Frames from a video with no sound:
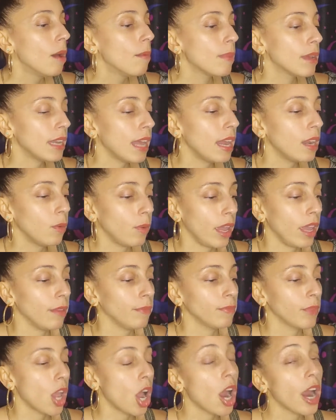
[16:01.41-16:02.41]
But
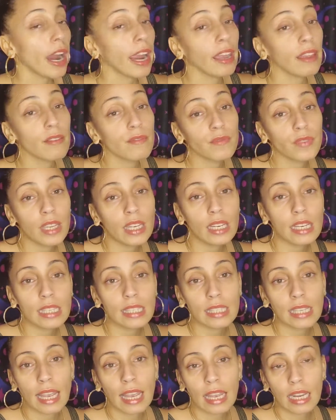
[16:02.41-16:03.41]
anyway, all right,
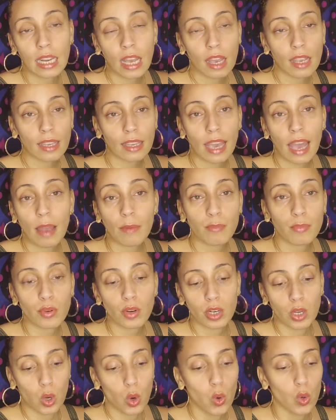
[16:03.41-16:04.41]
Venus in
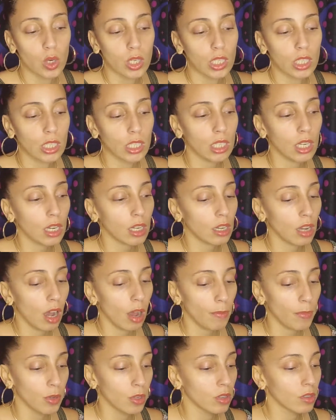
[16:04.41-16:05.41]
Capricorn
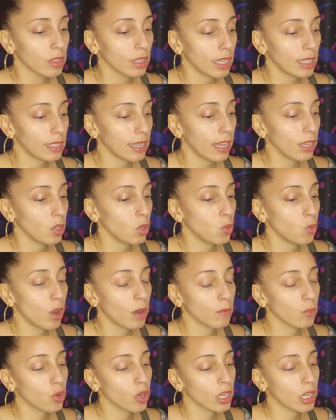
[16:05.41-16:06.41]
couples. Let's get you one
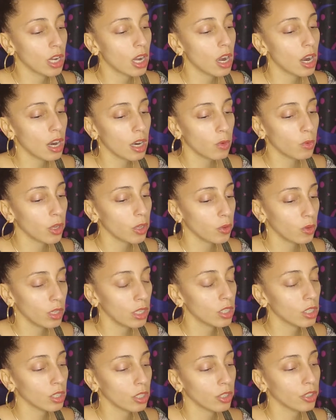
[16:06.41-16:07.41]
more card, what you need
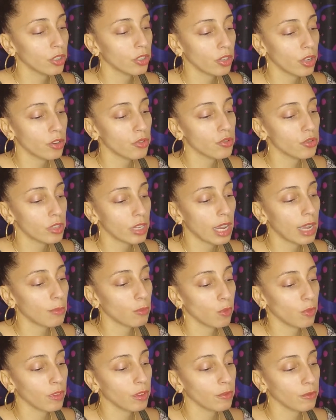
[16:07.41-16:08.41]
to learn and understand
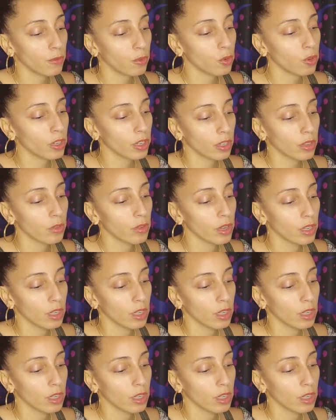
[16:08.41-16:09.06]
moving forward.